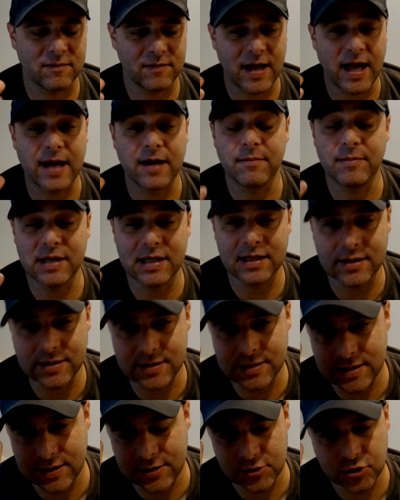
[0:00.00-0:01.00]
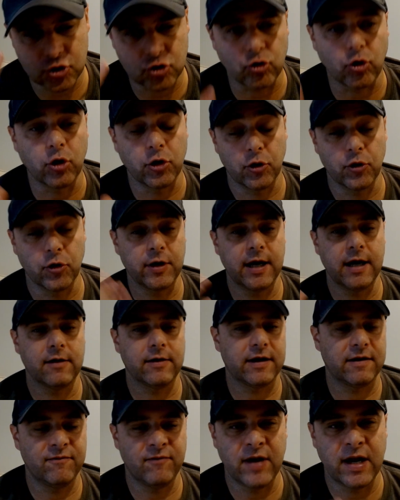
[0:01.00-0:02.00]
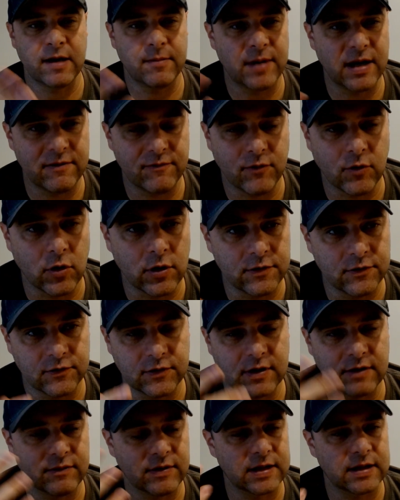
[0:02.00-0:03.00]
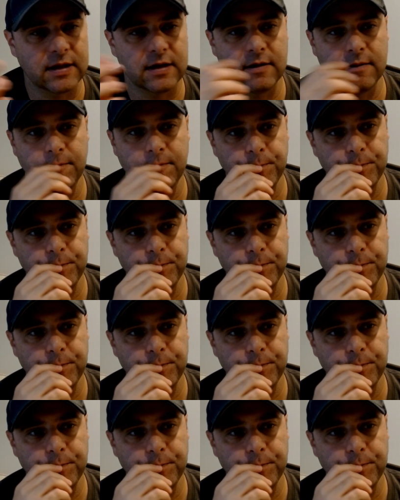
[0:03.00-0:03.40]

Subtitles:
enemies, and they're stronger now, like Venom I fought and stuff like that.